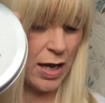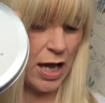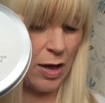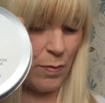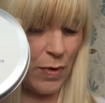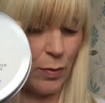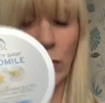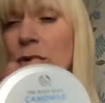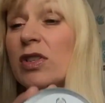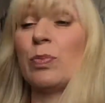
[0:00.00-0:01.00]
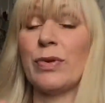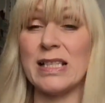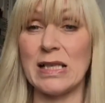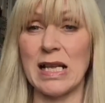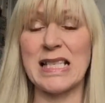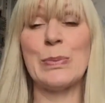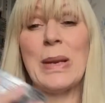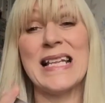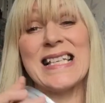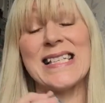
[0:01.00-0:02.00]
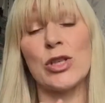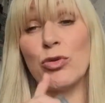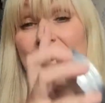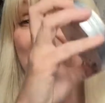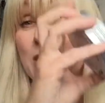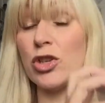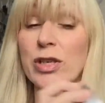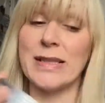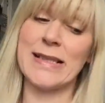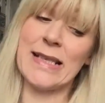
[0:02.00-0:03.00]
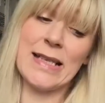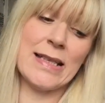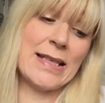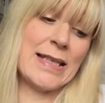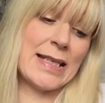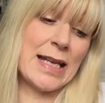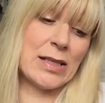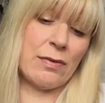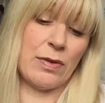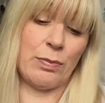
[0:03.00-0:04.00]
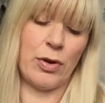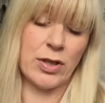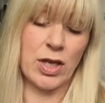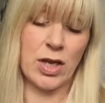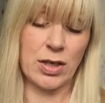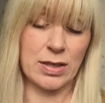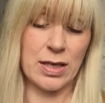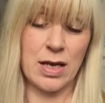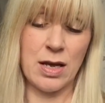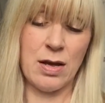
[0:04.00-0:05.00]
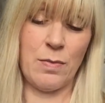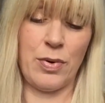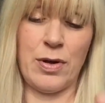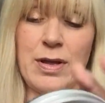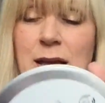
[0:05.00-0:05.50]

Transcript: I will do a split screen so you can see the details of the product. But